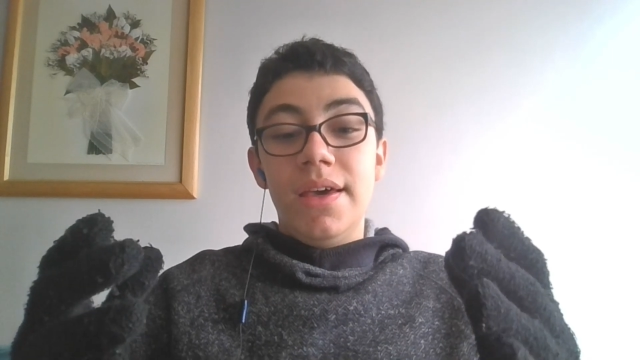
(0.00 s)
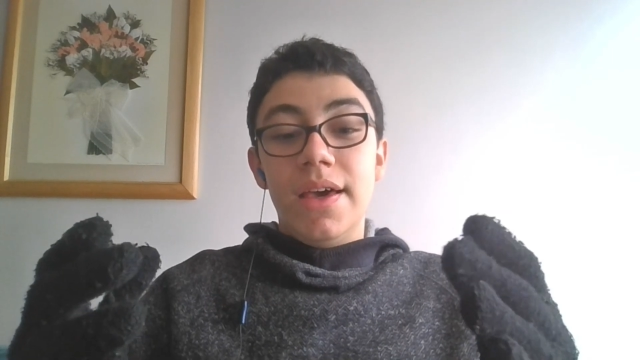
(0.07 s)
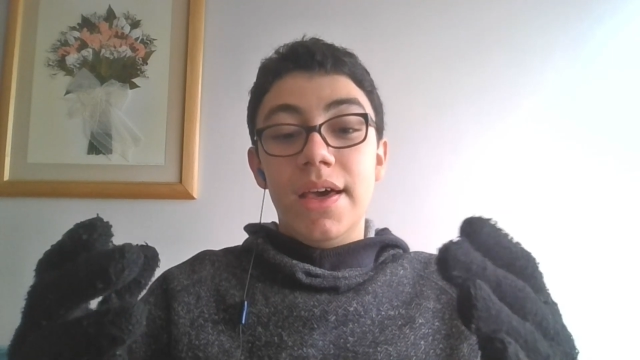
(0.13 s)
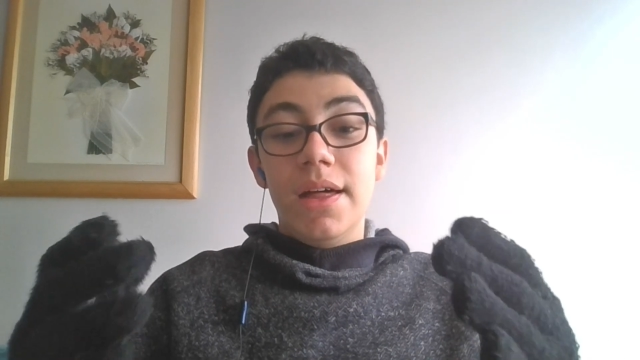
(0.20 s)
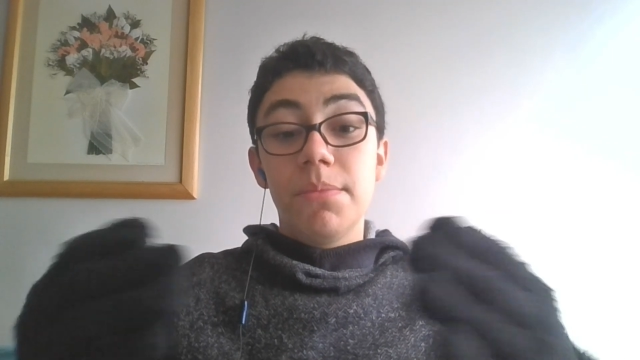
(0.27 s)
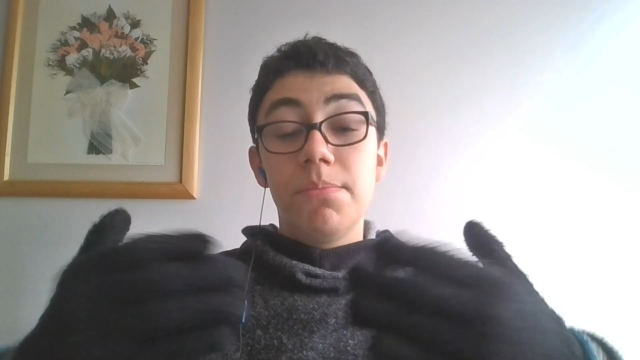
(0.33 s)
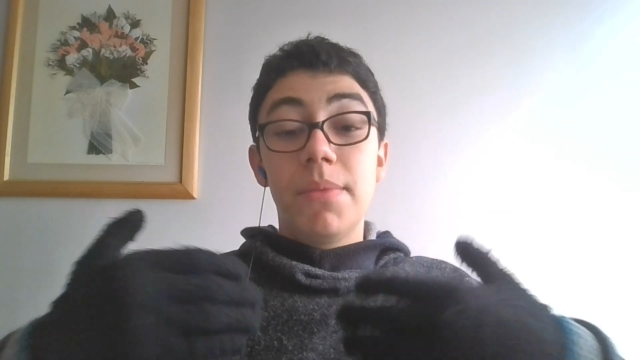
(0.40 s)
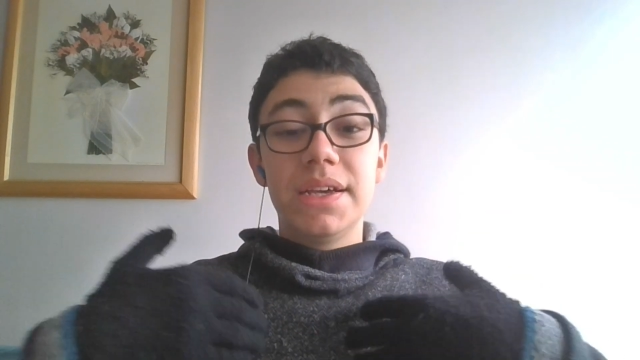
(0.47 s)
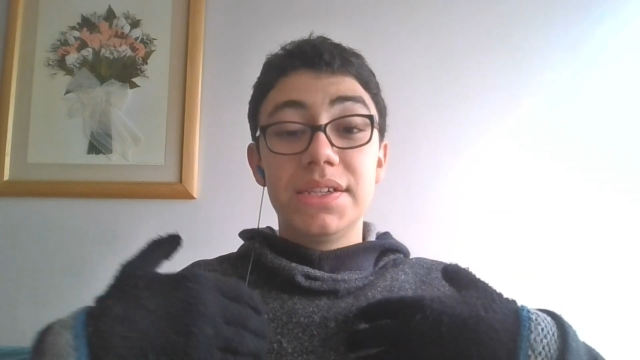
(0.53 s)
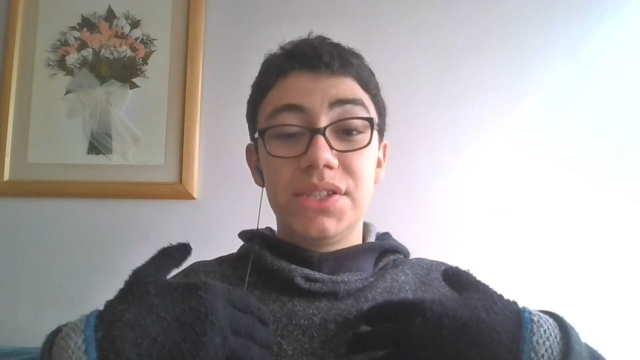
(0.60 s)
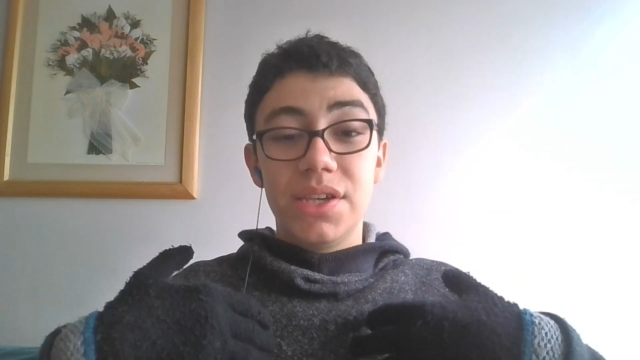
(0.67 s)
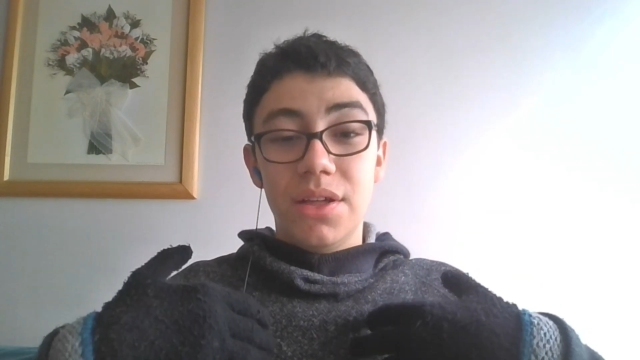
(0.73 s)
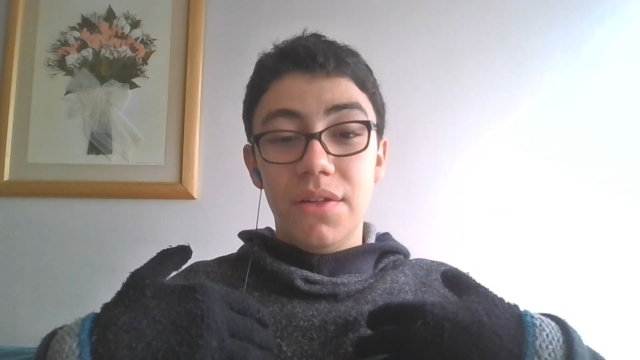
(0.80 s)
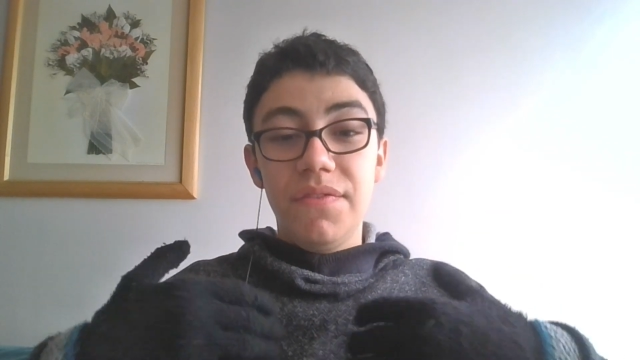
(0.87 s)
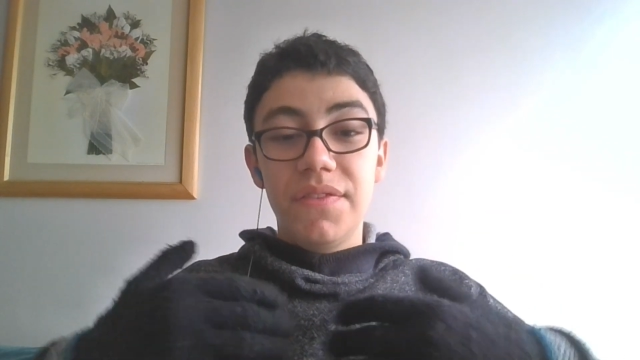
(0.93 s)
help
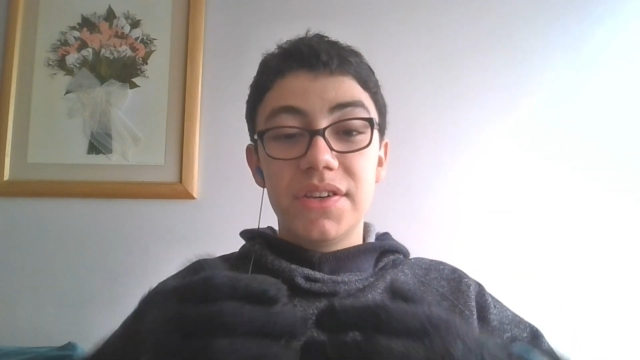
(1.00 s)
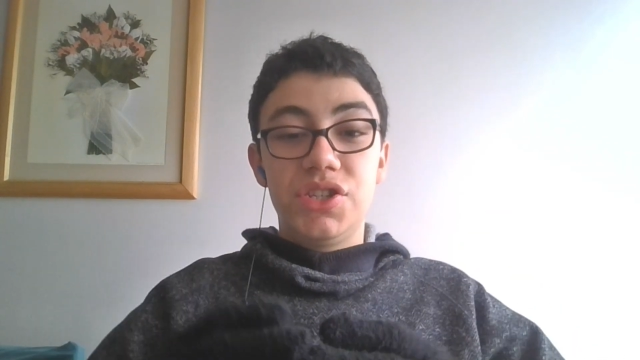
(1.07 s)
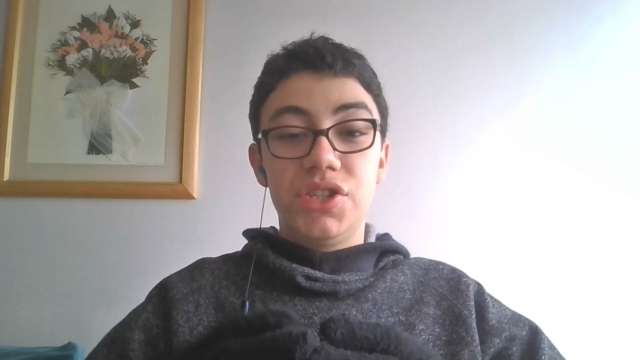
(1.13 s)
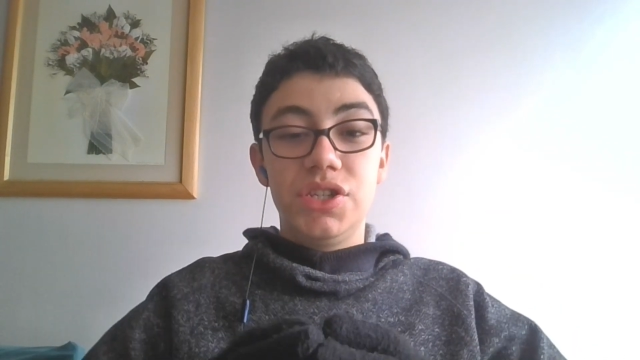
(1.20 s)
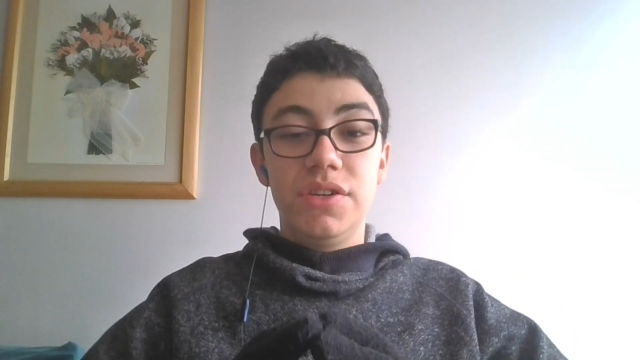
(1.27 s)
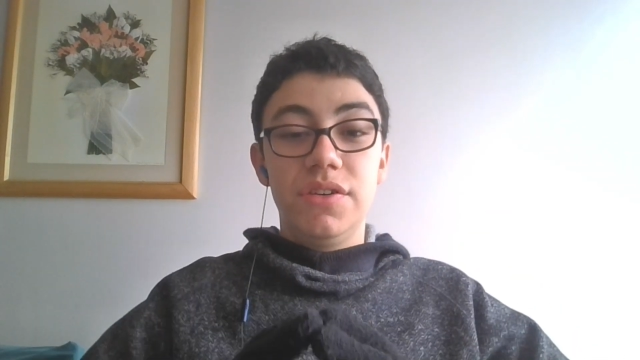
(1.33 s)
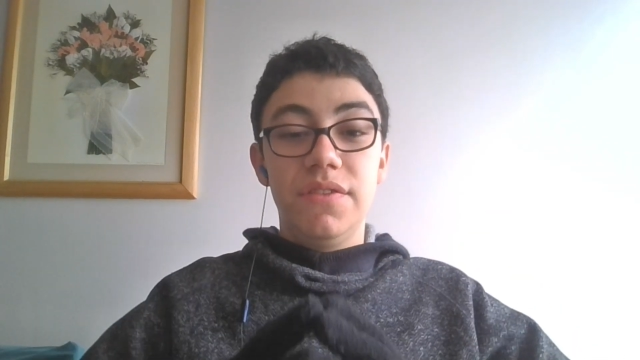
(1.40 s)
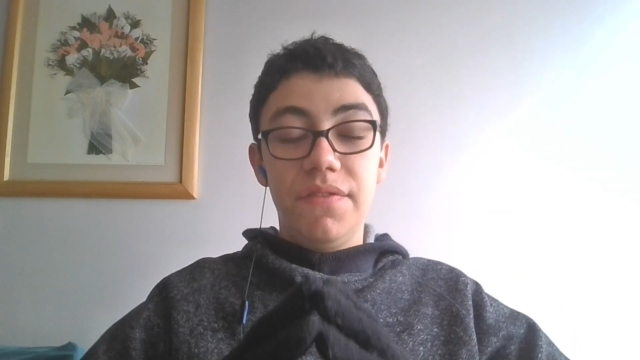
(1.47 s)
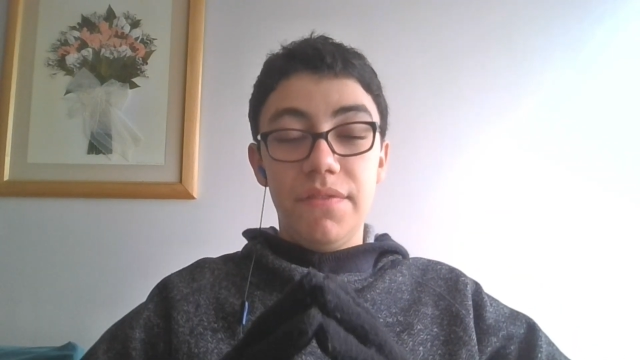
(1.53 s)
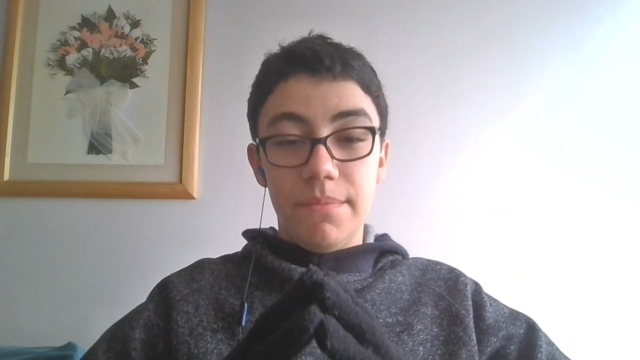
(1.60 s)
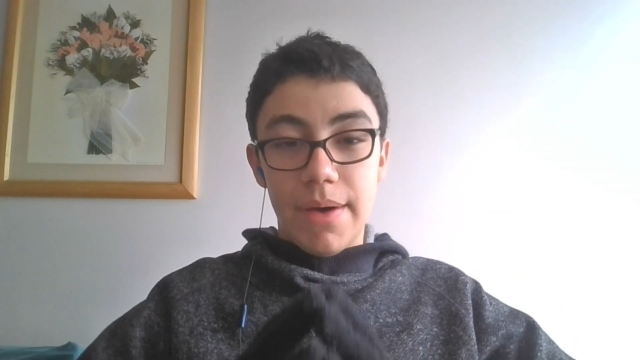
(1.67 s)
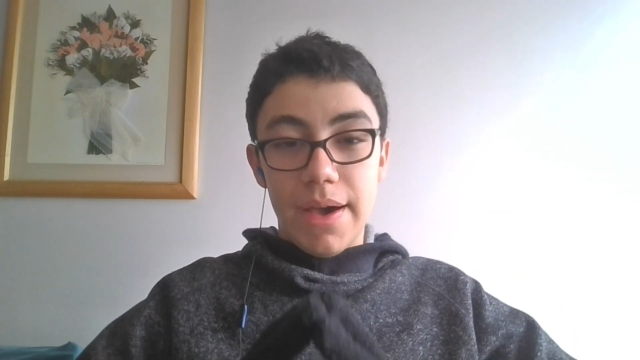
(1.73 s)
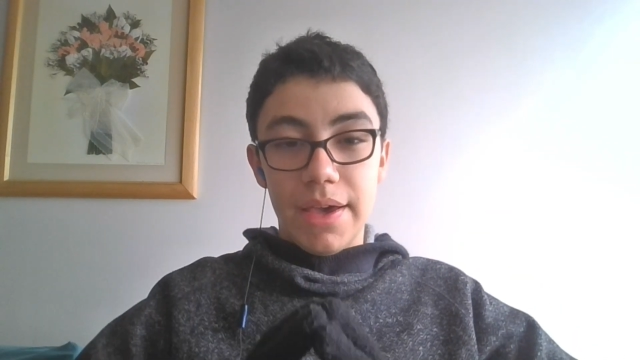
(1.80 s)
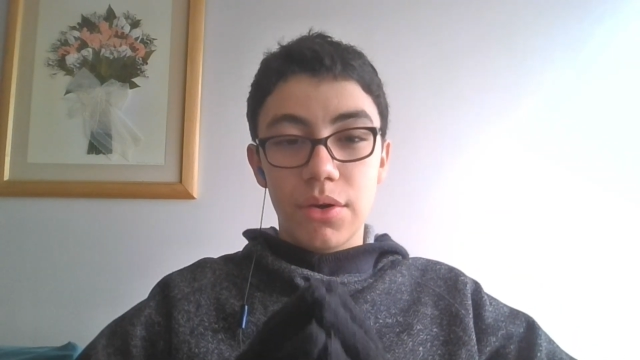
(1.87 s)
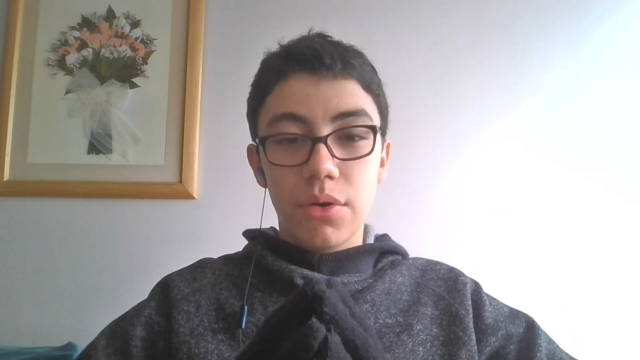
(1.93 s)
myself achieve
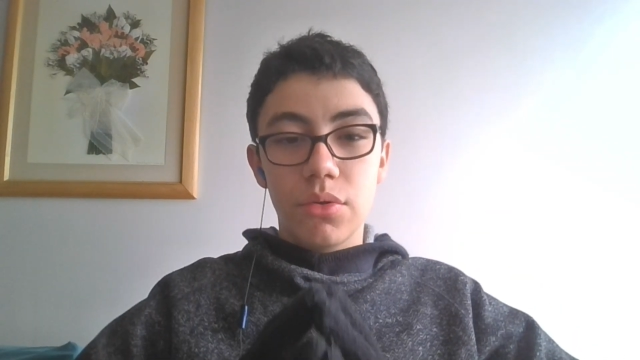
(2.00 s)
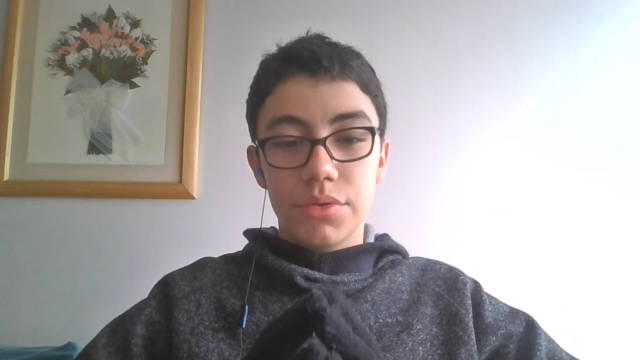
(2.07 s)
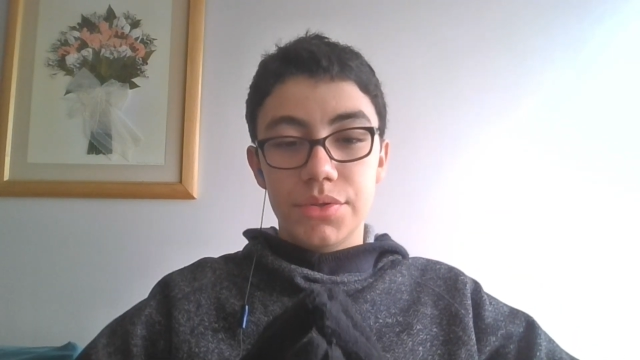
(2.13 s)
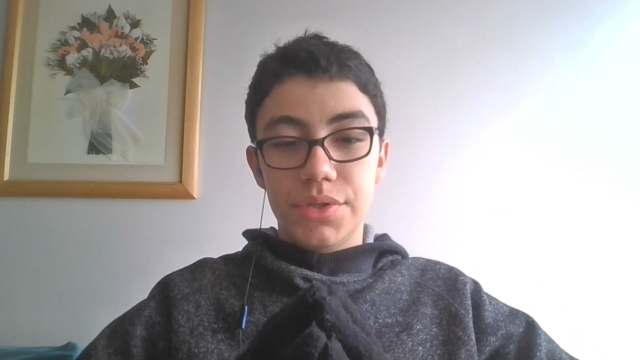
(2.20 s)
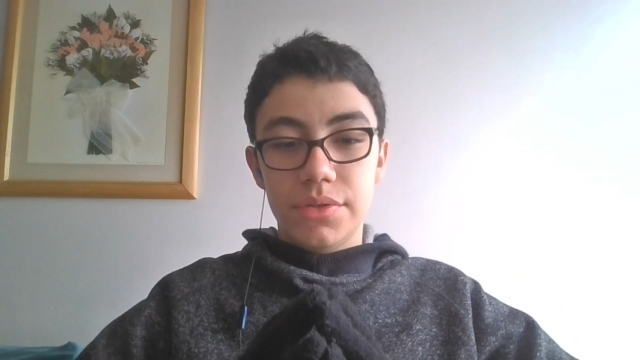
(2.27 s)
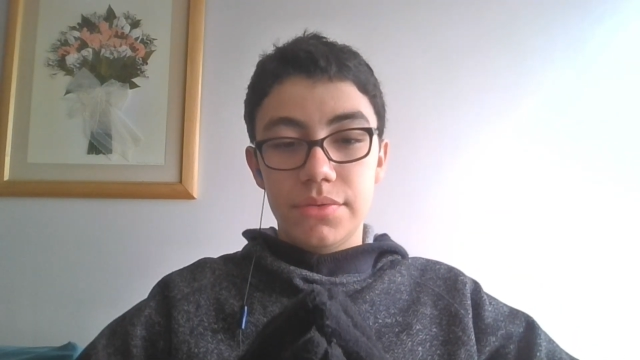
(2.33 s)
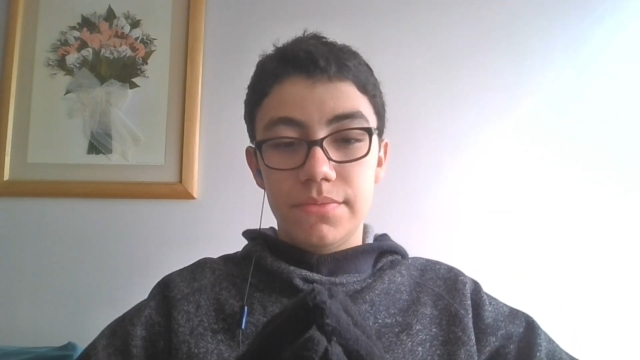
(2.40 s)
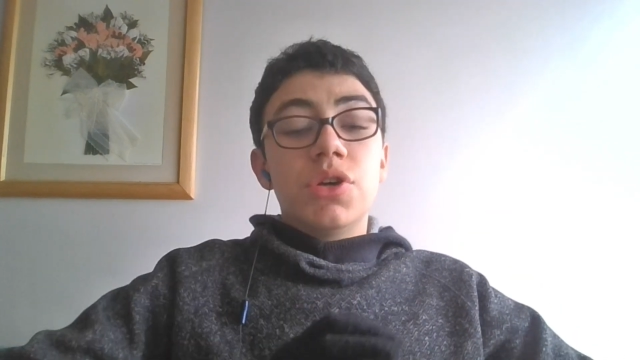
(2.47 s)
my goals.